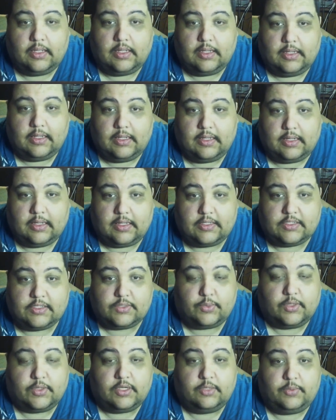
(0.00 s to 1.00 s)
And I
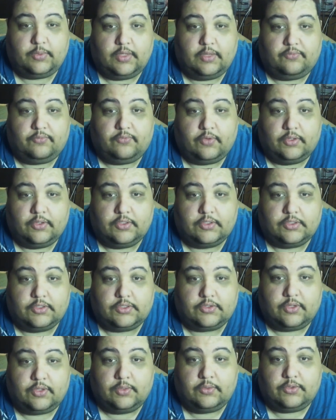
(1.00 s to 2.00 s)
just wanted to be upfront and
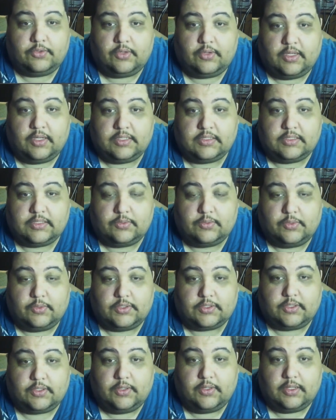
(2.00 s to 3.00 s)
straight with you guys as to
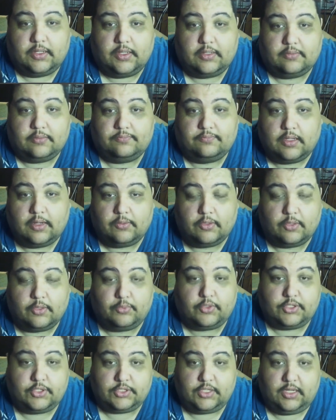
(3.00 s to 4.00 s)
what's going on. I really
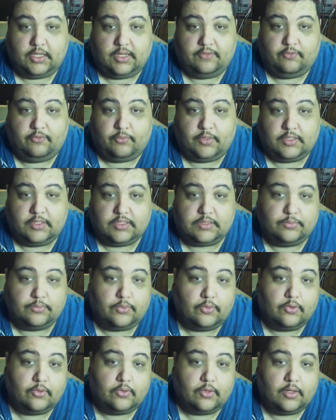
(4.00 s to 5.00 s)
appreciate everybody's
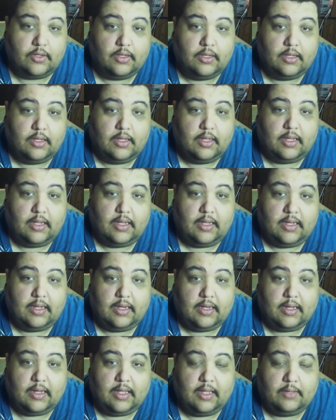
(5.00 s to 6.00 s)
support,
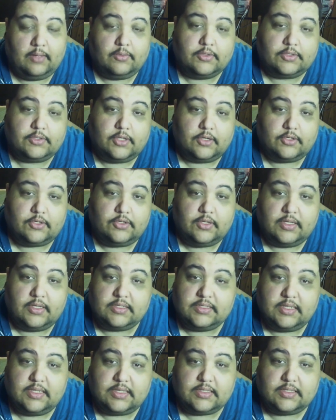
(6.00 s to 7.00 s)
and I will talk to you
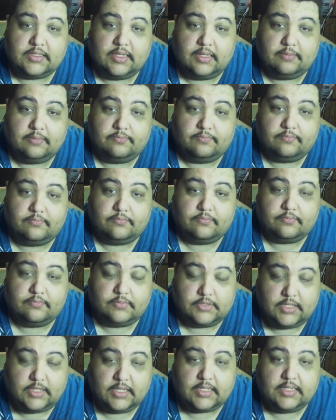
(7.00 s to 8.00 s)
guys next time.
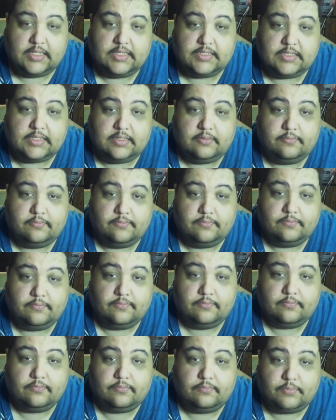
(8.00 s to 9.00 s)
Take it easy.
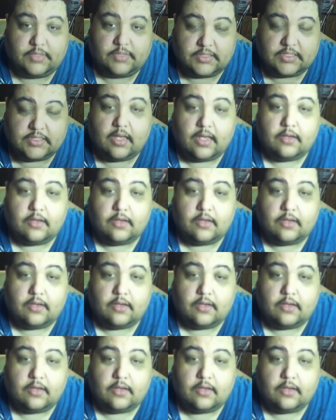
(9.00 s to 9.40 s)
Peace